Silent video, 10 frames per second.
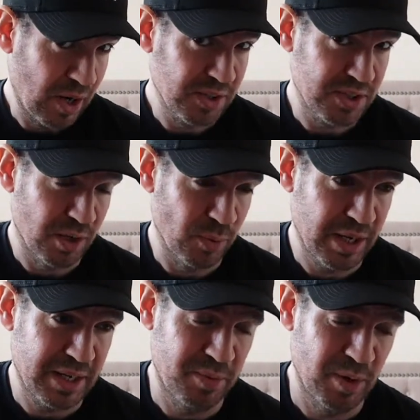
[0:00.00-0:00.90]
my lungs aren't
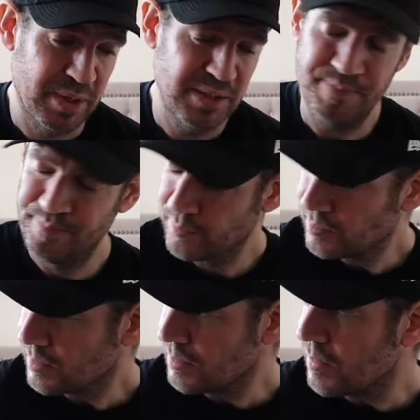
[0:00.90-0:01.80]
working properly.
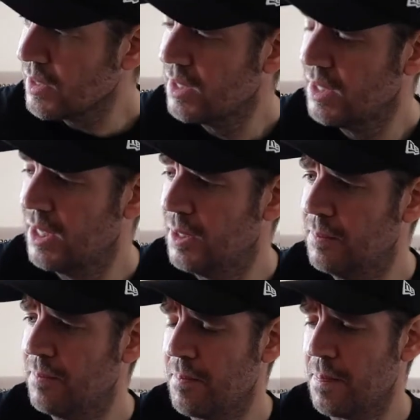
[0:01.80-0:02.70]

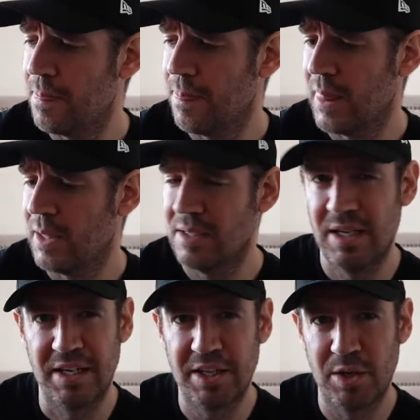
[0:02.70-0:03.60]
Yeah,
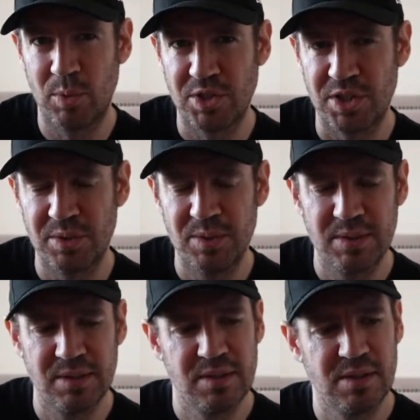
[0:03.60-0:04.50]
they don't know what to do.
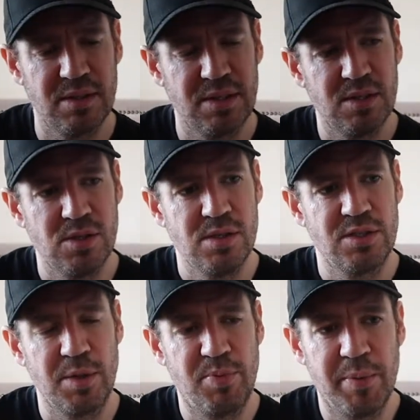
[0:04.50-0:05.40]

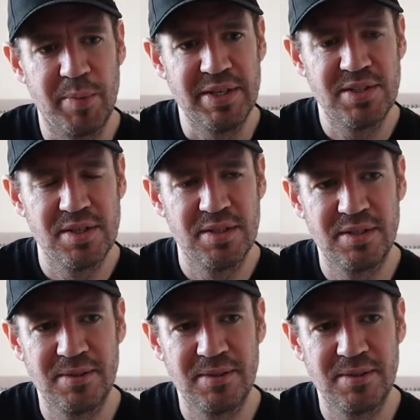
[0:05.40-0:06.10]
So the problem is,